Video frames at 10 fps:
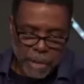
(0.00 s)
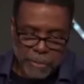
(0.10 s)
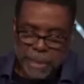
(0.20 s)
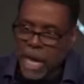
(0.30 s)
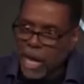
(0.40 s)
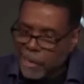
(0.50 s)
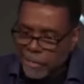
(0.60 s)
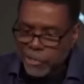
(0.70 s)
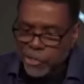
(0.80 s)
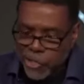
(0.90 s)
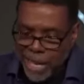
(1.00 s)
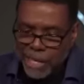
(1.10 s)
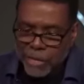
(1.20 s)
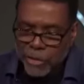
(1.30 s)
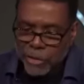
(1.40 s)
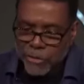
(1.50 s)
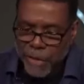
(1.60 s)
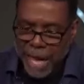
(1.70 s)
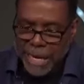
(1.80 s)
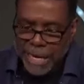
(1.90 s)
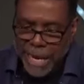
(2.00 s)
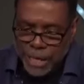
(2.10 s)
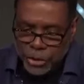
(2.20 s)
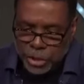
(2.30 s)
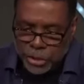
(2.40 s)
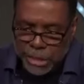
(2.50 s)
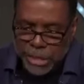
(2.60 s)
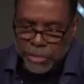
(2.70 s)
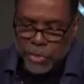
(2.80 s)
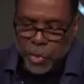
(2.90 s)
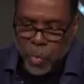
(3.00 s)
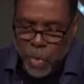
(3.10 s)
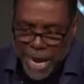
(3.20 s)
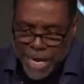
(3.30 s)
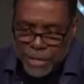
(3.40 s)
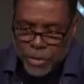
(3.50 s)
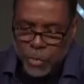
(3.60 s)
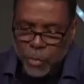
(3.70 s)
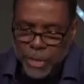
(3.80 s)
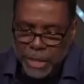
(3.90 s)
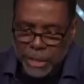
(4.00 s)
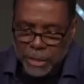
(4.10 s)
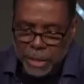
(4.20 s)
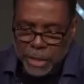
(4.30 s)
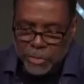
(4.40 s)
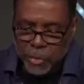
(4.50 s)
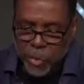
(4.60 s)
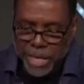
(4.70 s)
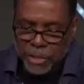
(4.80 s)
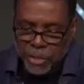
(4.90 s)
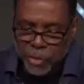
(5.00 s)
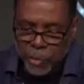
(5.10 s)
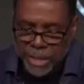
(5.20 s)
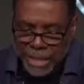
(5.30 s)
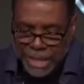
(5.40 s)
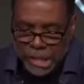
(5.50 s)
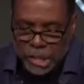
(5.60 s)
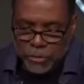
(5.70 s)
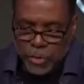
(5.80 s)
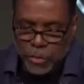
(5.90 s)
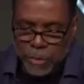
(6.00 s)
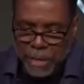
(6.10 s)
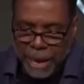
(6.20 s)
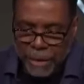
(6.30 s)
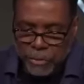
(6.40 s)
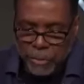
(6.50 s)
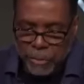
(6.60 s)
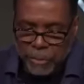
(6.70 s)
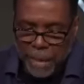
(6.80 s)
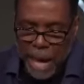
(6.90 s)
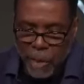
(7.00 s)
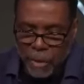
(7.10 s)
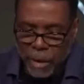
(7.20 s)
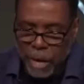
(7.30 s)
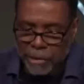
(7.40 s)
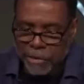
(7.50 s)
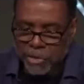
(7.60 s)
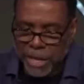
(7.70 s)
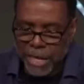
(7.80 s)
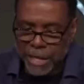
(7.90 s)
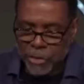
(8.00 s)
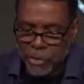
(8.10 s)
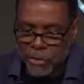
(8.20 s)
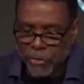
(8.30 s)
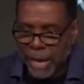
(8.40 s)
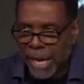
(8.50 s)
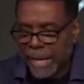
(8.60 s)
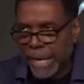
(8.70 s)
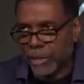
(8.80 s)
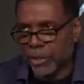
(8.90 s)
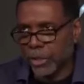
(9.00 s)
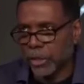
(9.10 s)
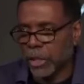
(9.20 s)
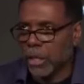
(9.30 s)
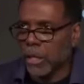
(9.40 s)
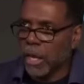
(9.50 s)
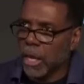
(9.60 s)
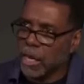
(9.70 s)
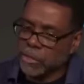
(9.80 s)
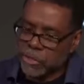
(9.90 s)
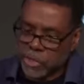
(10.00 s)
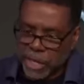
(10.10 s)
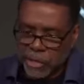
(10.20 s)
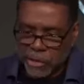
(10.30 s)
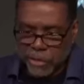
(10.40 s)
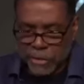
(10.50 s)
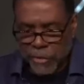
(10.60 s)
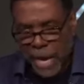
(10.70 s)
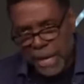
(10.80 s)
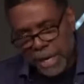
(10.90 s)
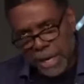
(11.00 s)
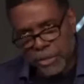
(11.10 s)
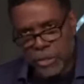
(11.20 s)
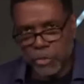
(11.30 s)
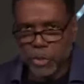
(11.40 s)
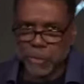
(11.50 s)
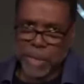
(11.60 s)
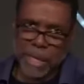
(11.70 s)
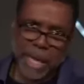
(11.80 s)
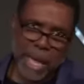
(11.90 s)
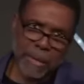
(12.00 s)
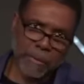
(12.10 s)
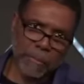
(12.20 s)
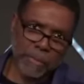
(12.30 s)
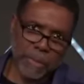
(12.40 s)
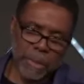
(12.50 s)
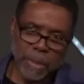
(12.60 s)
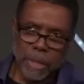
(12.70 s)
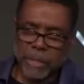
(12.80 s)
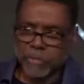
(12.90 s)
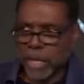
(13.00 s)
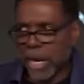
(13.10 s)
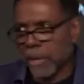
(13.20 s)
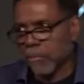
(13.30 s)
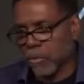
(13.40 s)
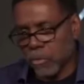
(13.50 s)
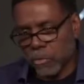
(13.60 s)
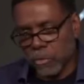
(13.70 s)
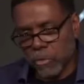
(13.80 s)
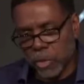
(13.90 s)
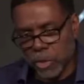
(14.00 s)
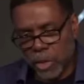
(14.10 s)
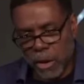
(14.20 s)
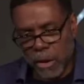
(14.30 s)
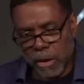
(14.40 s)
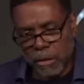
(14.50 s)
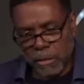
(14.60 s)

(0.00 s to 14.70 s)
But understanding your divine nature is the way to the release of supernatural power. Understanding your divine nature. Understanding your divine nature. We spend a lot of time with our